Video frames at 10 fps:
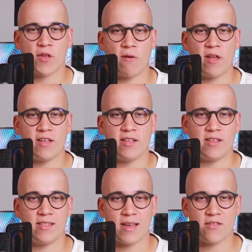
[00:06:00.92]
screen in
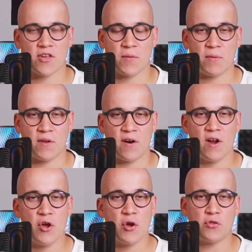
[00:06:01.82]
the next chapter.
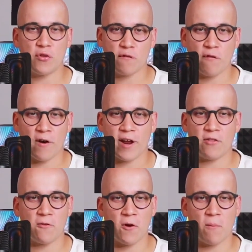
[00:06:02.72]
Don't
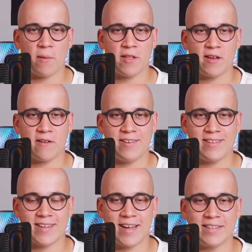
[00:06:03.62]
forget to complete the
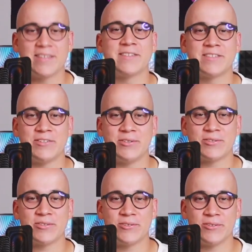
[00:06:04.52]
quiz and see you
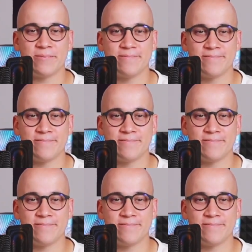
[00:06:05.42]
soon.